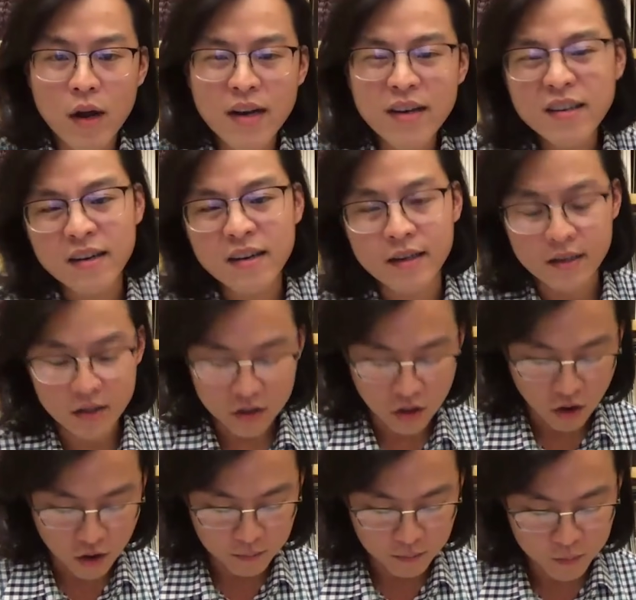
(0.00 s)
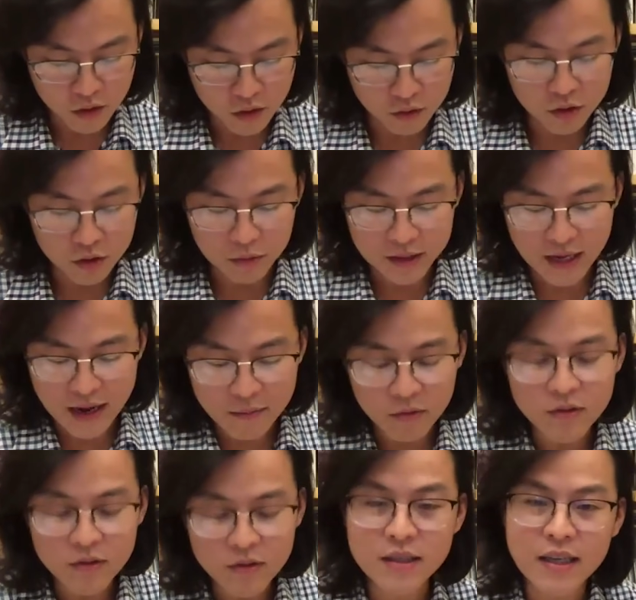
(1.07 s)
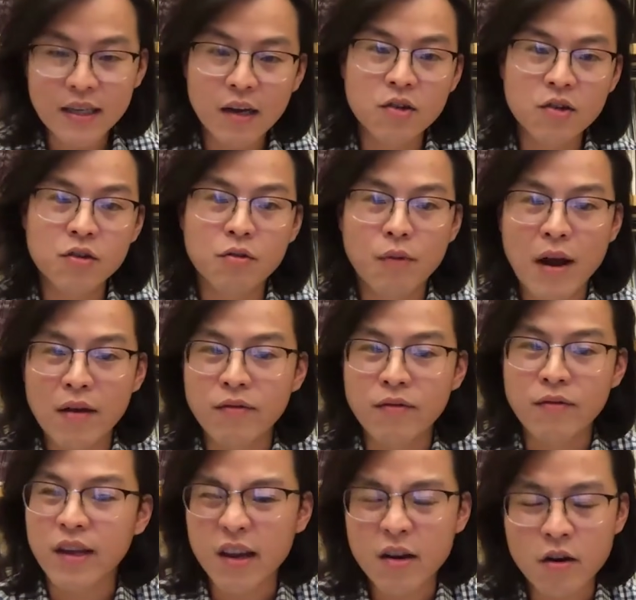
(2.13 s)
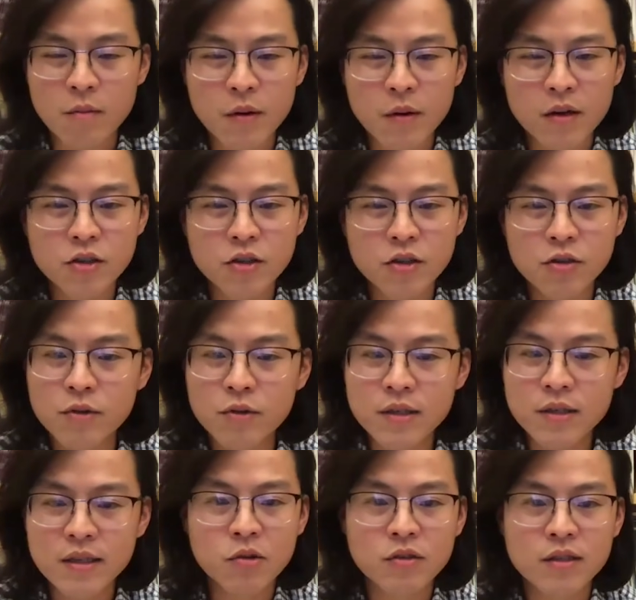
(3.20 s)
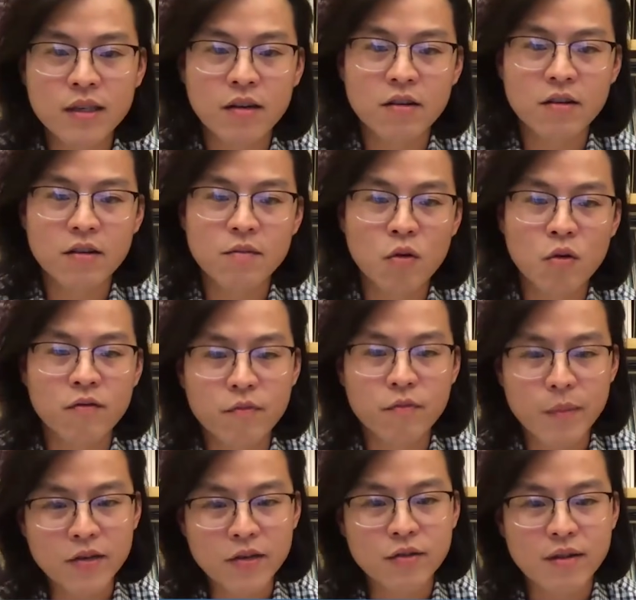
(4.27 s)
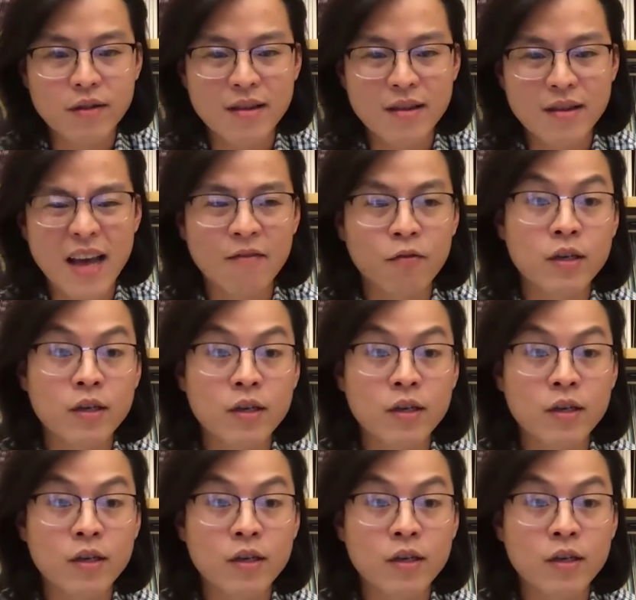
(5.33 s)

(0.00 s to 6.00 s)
or when did it start? You know, she was able to tell you around the year, but she wasn't able to tell you more information than that.